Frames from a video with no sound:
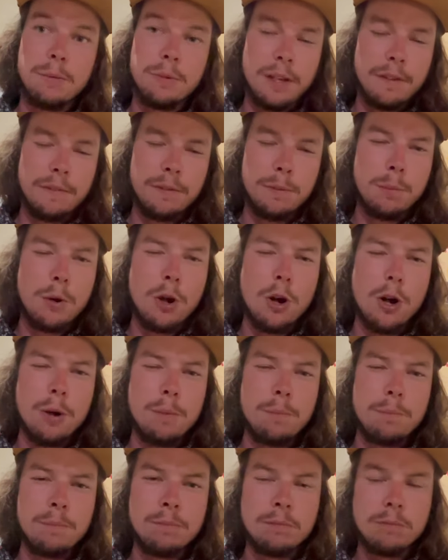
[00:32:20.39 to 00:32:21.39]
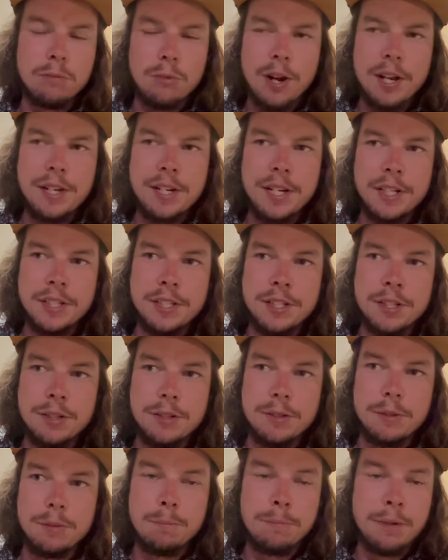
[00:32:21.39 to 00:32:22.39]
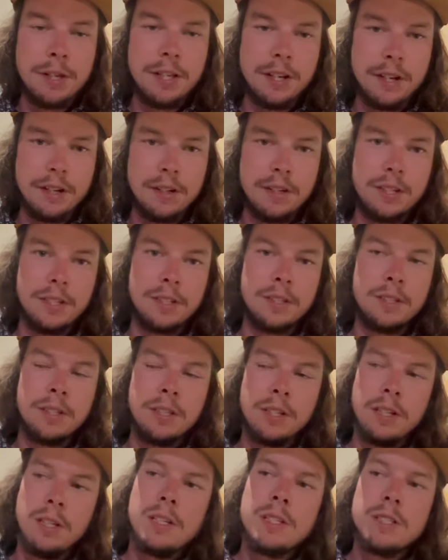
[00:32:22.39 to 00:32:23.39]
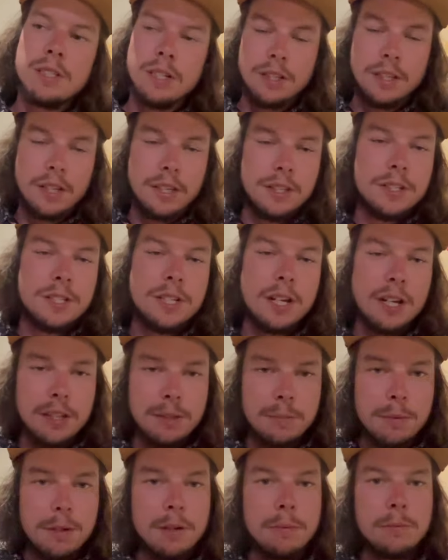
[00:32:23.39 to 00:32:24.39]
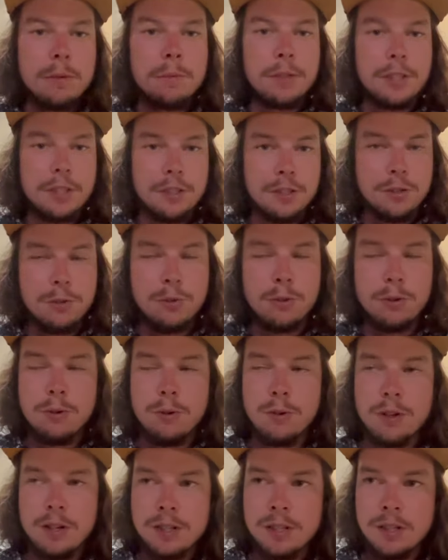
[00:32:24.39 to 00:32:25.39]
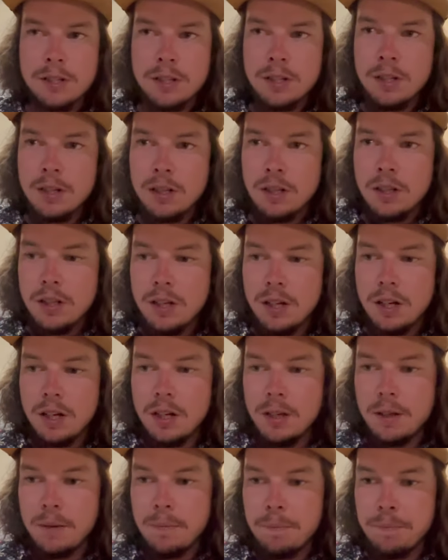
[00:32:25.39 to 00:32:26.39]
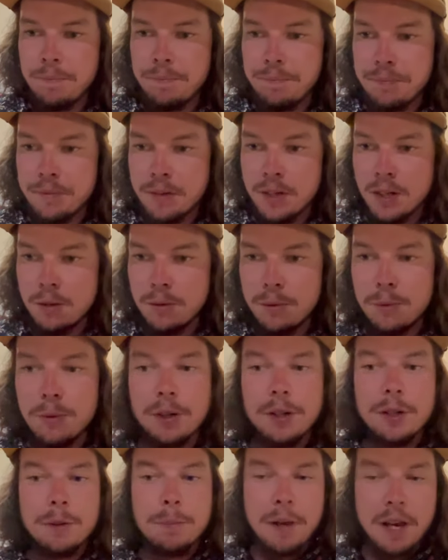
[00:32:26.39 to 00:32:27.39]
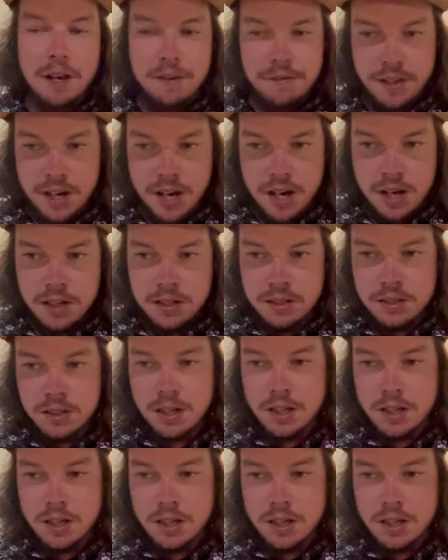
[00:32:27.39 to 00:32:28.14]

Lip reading: We have a berm right next to pit area. So the other side of the berm would be the school course. We wanted to pave that.